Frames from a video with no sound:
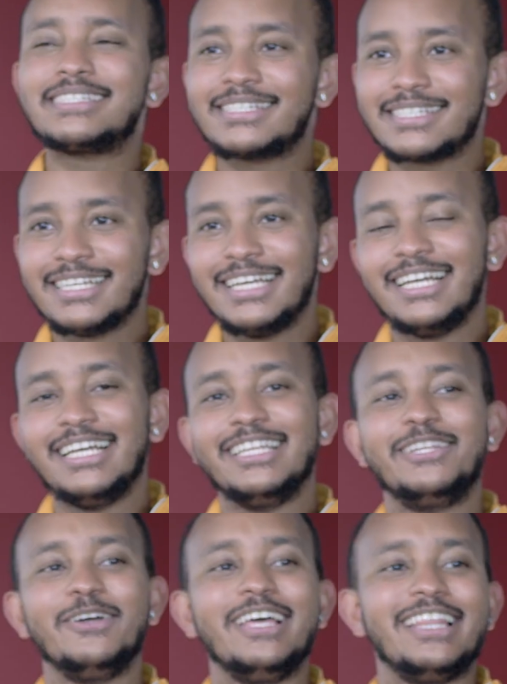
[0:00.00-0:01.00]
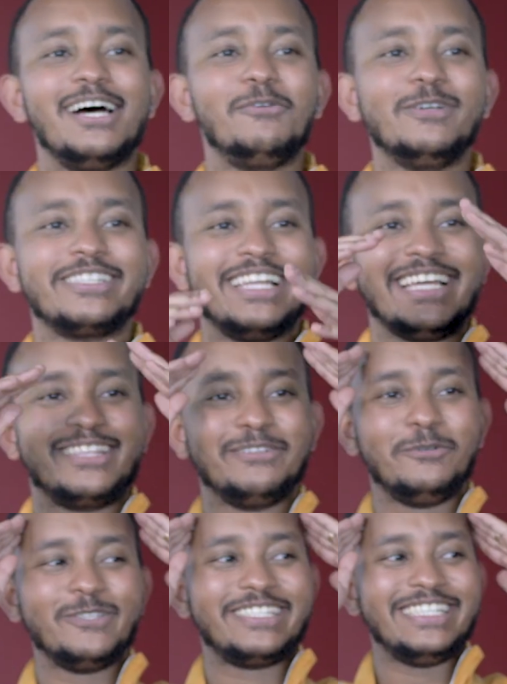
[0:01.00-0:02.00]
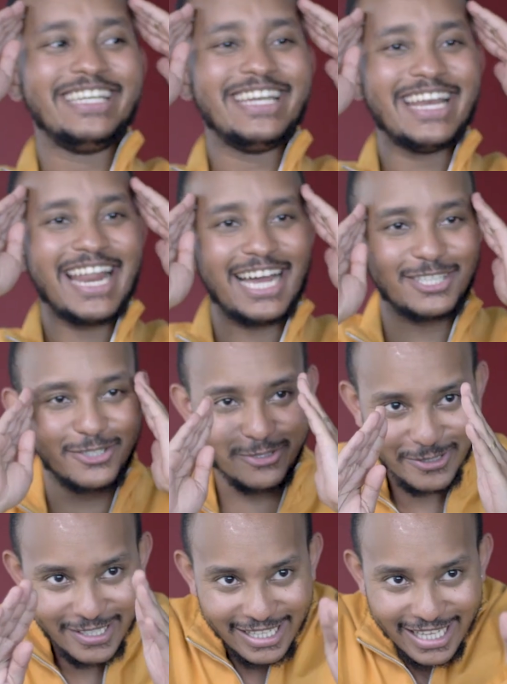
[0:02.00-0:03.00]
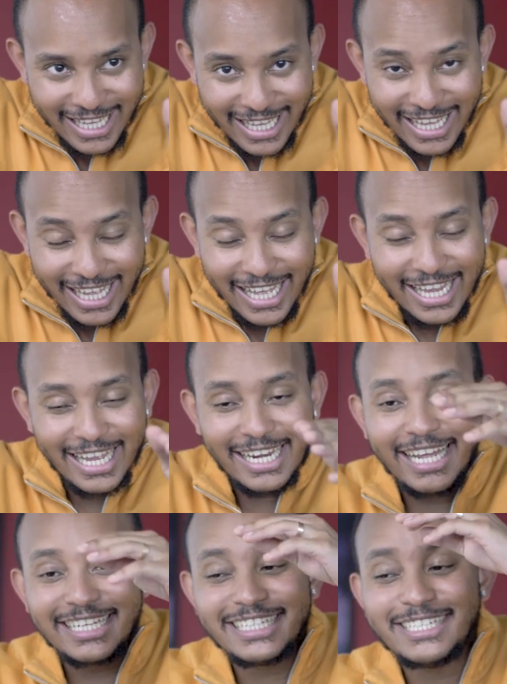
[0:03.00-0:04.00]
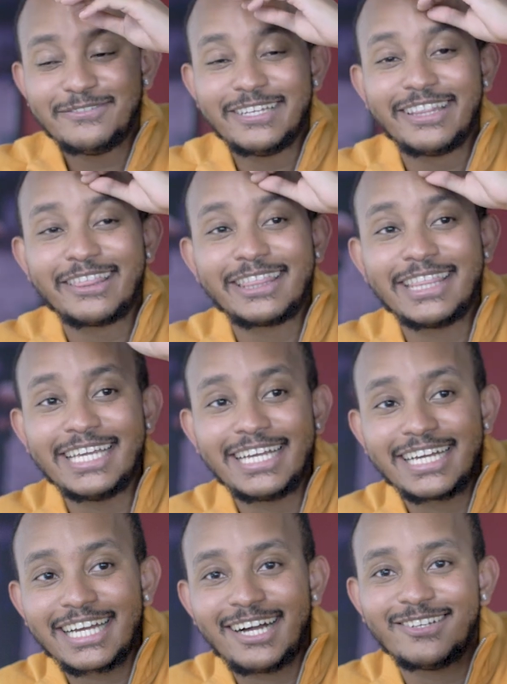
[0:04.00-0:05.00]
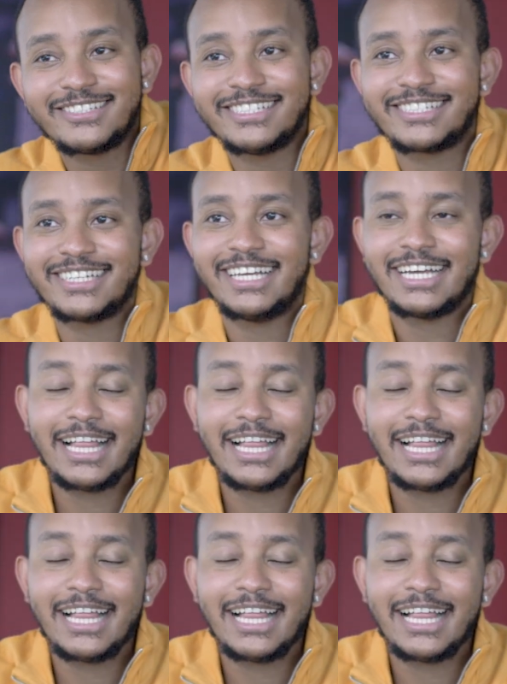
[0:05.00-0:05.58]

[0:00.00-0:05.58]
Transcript: That was like the most natural. Yeah, I didn't even think. I was just like, ah.